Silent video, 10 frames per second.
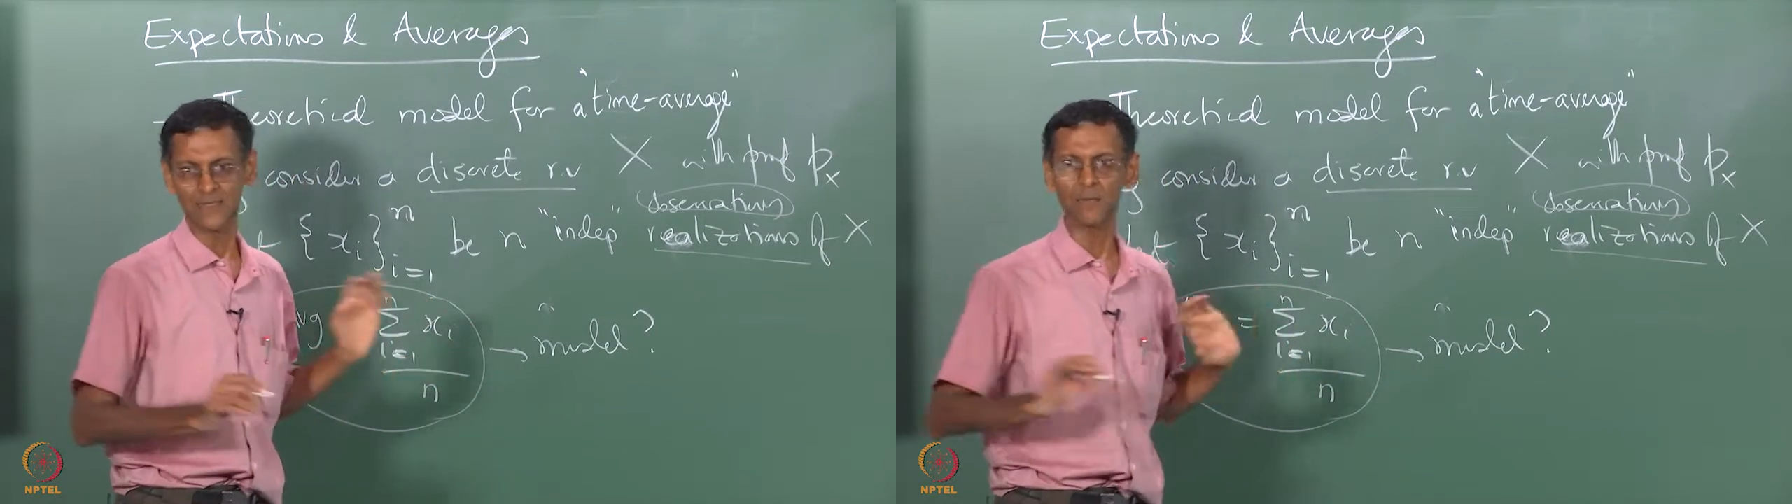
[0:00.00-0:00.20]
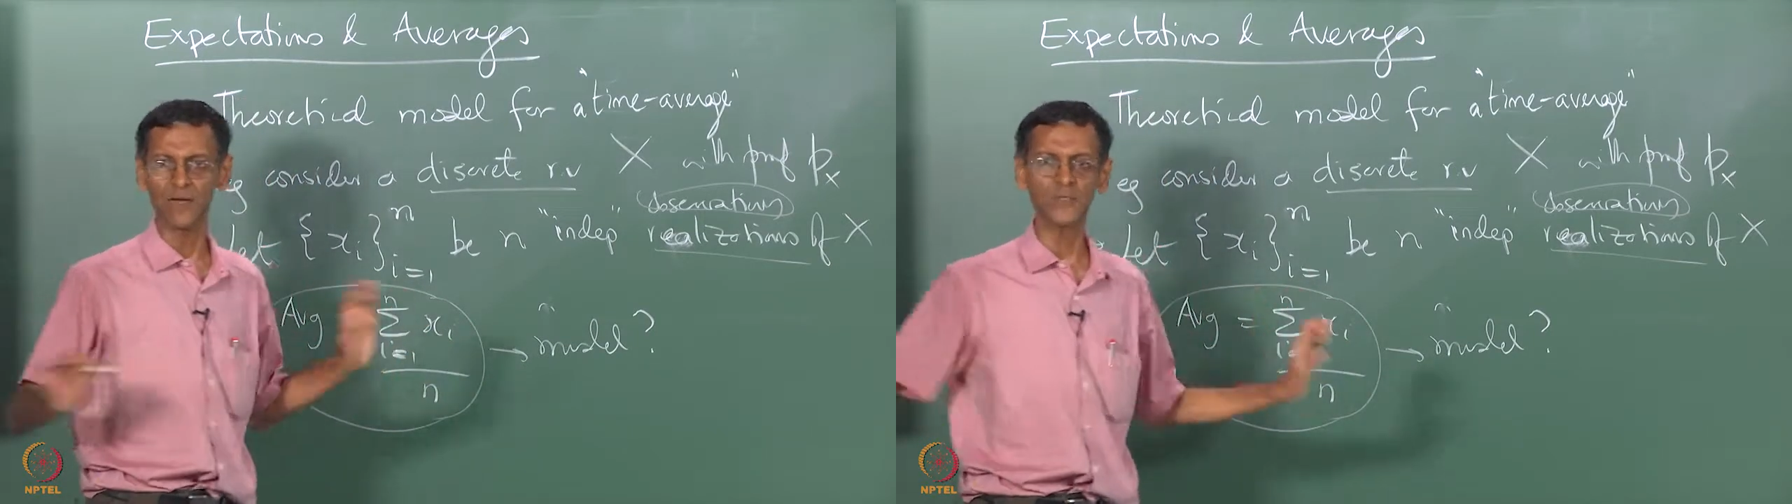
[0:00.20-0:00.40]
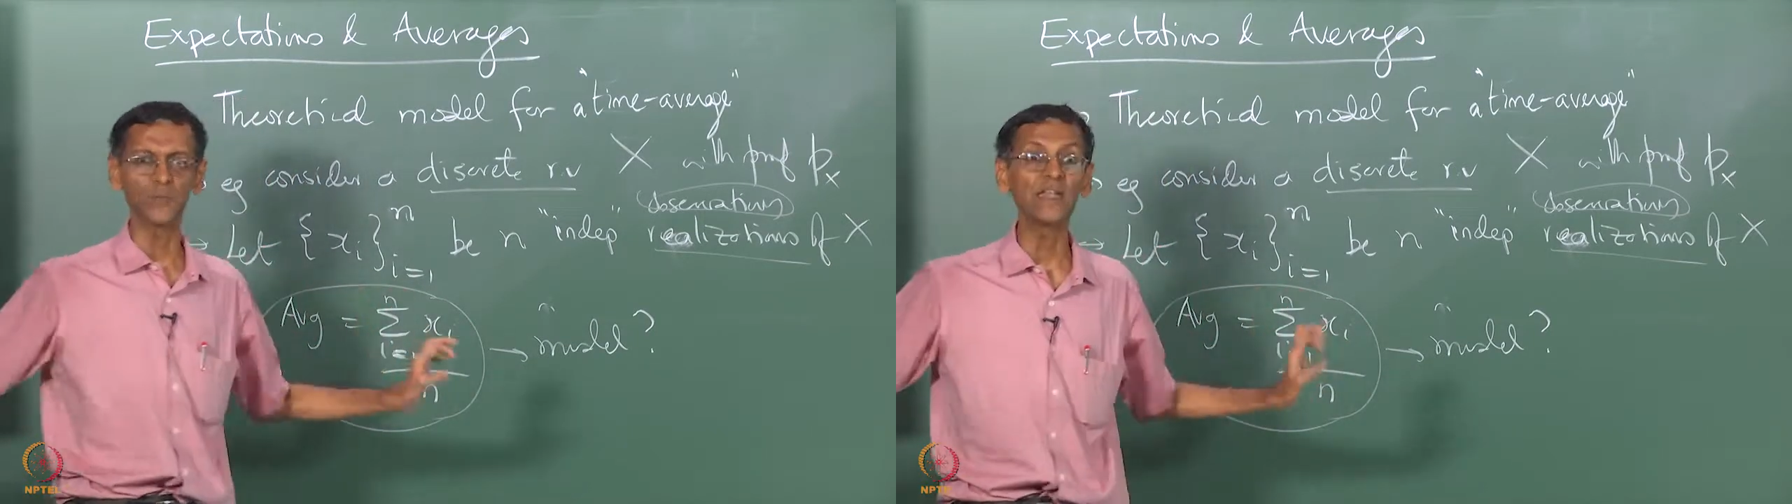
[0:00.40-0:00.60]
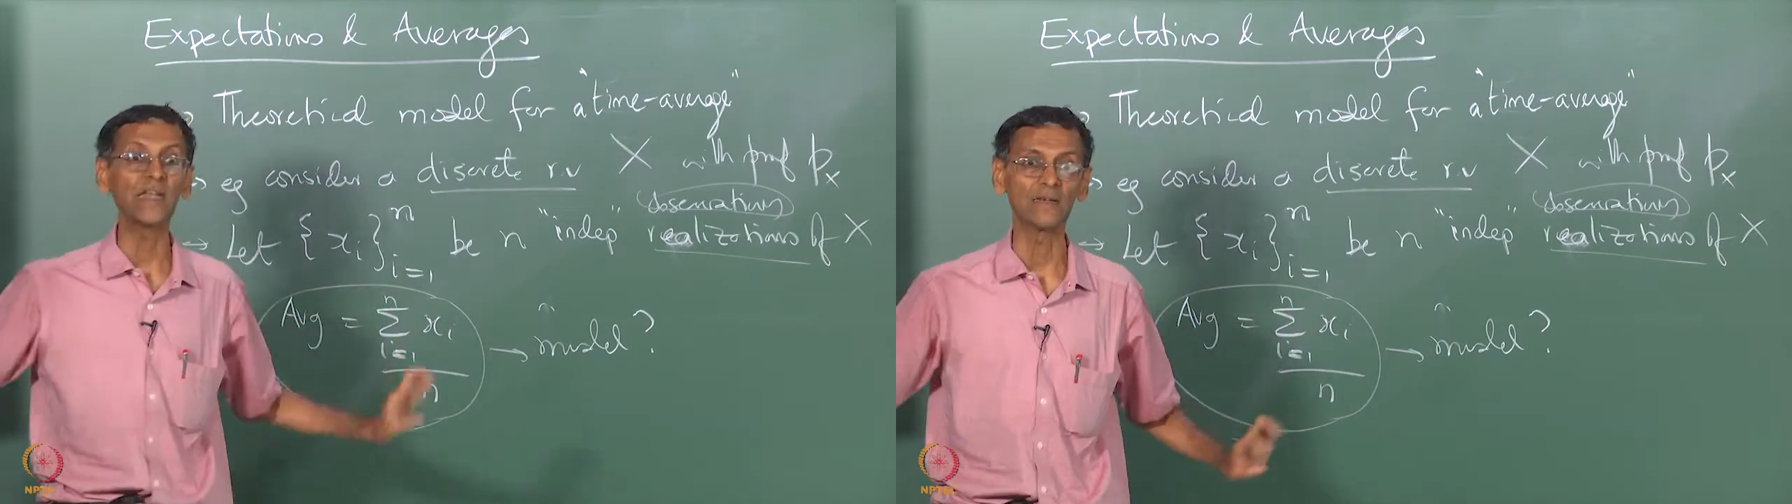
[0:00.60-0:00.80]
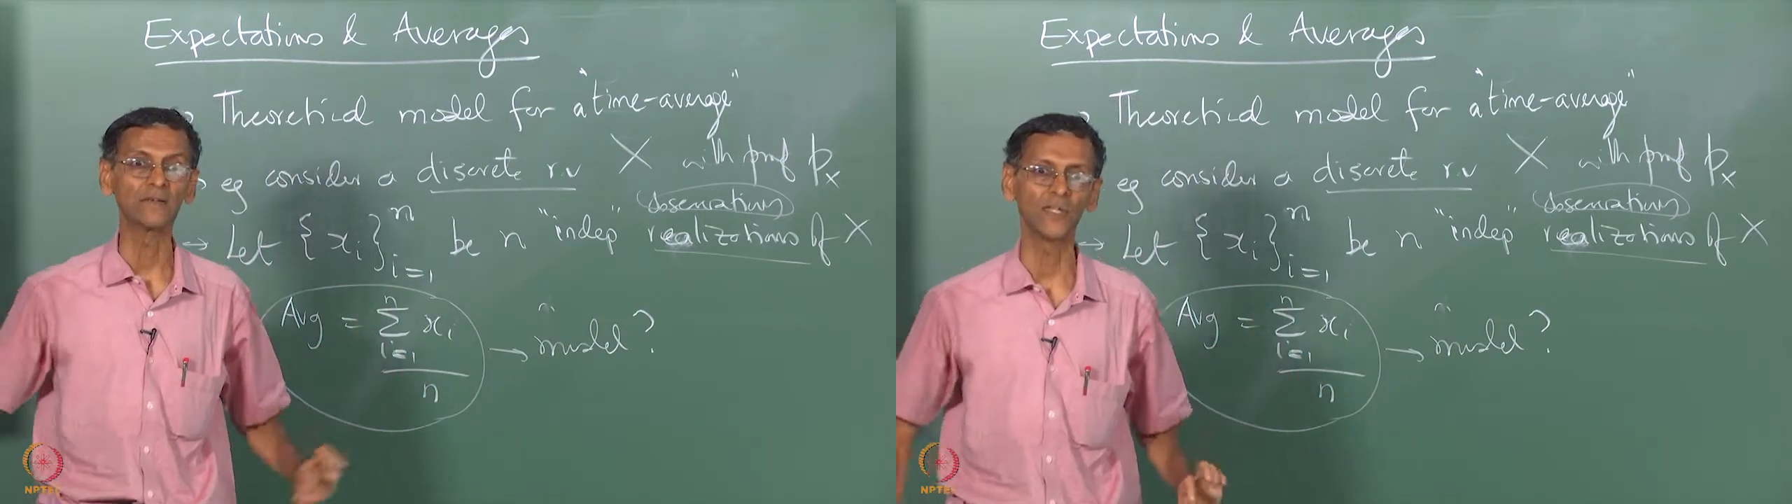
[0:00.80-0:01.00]
by
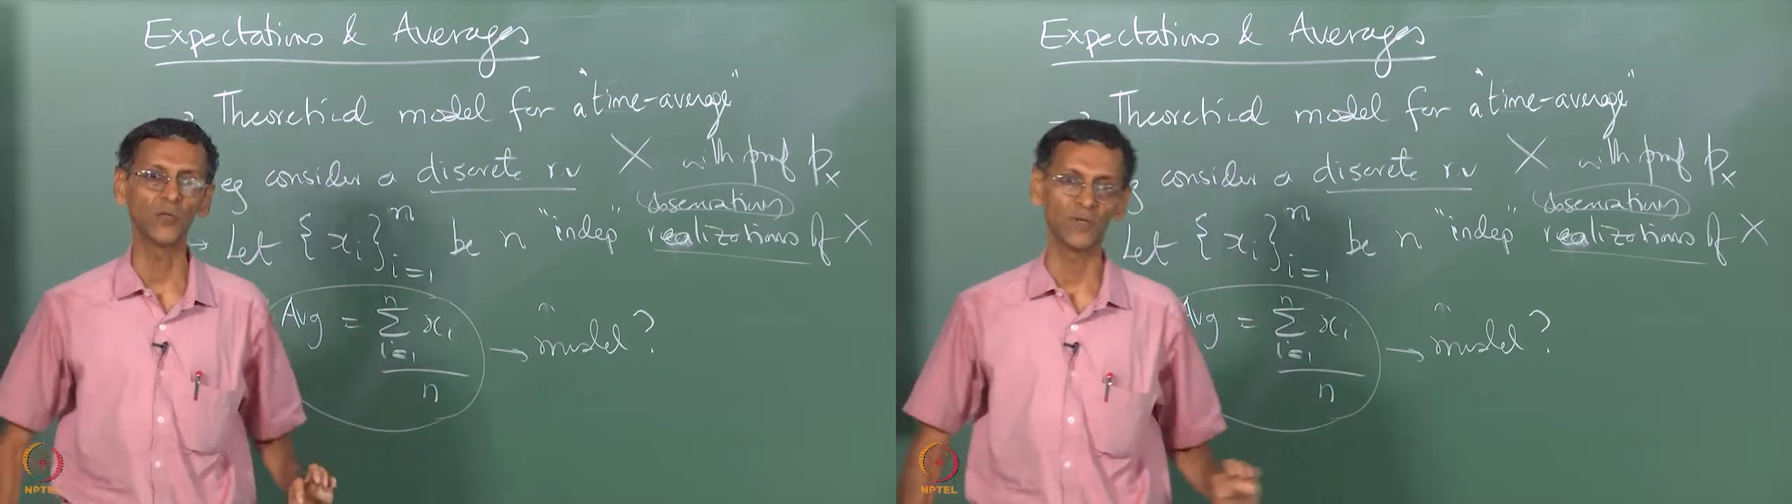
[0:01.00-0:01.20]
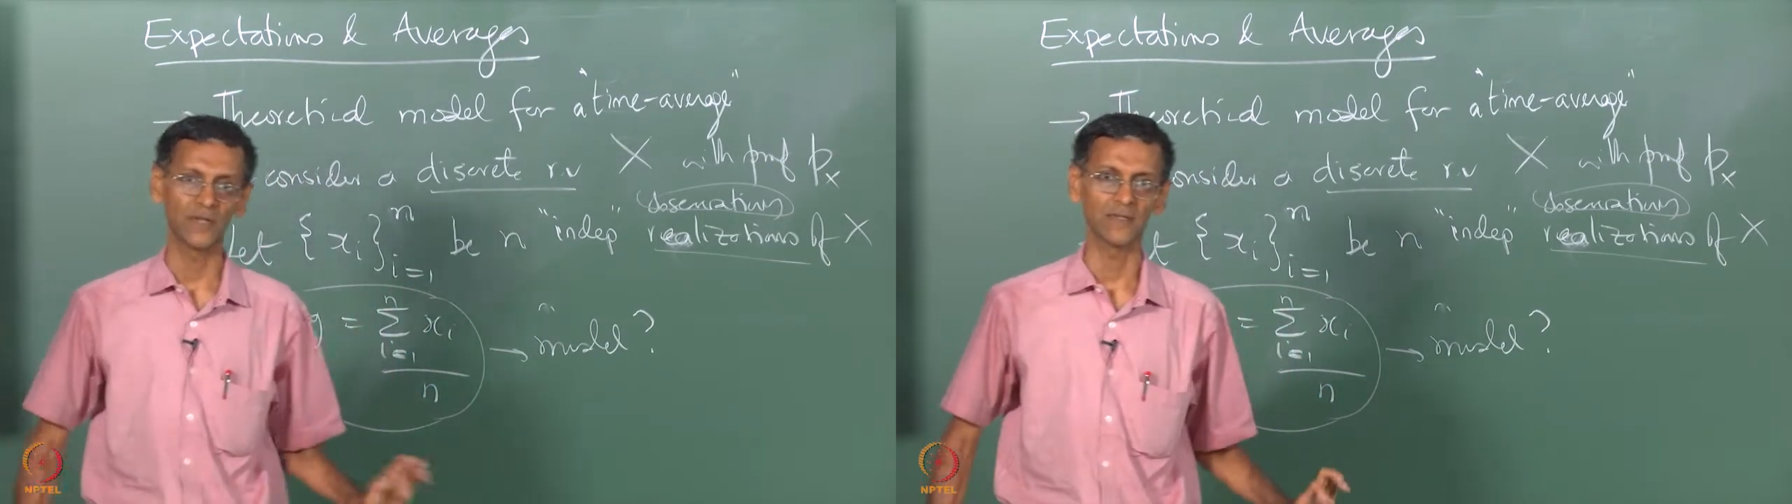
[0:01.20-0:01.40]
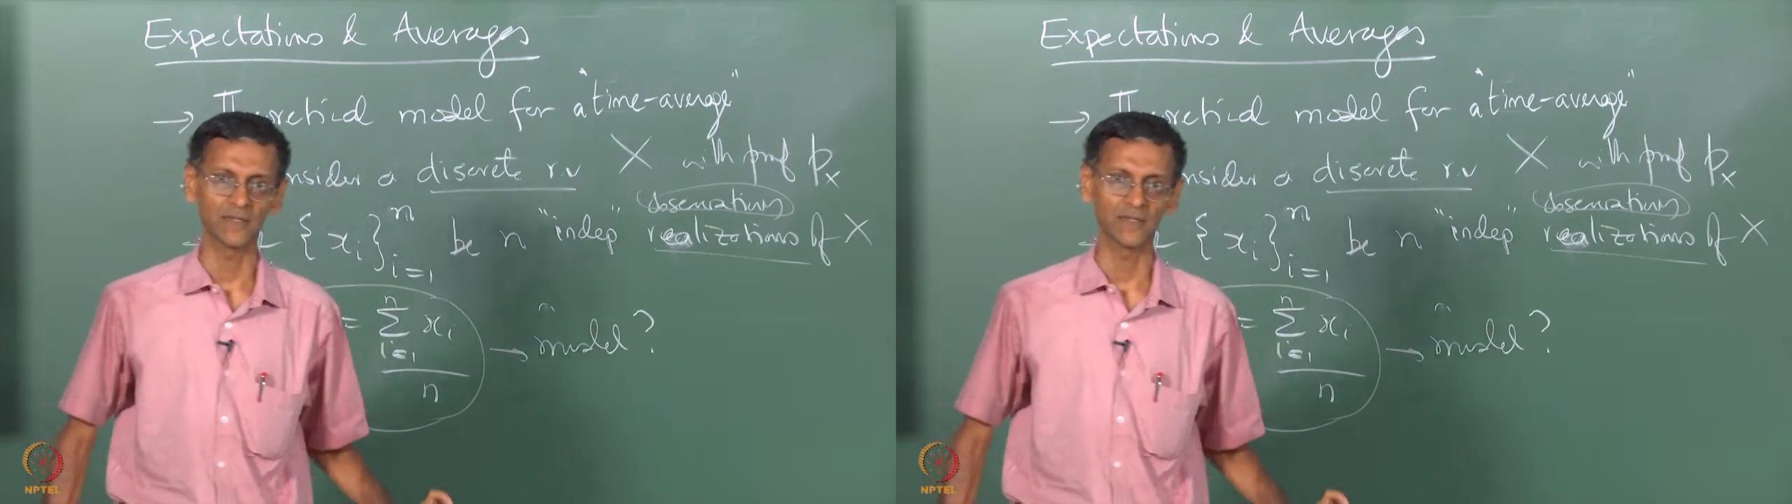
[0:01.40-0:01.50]
splitting the numerator,